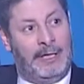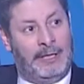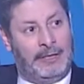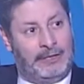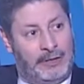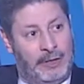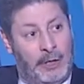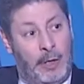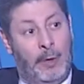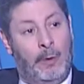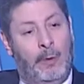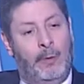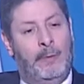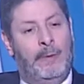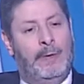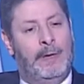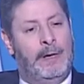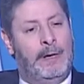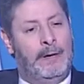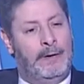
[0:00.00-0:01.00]

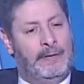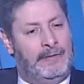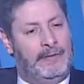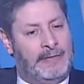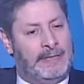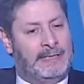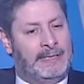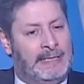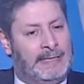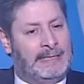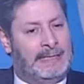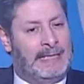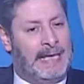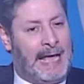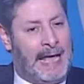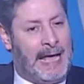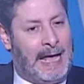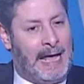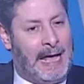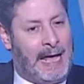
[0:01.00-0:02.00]
So this is
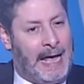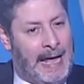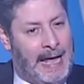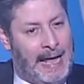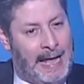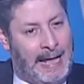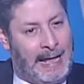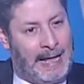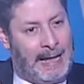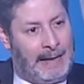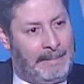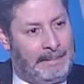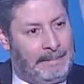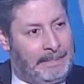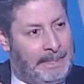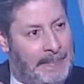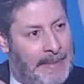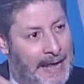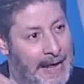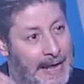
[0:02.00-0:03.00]
a
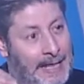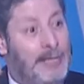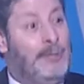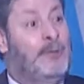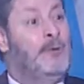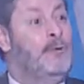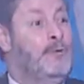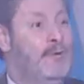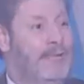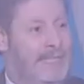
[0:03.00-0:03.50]
new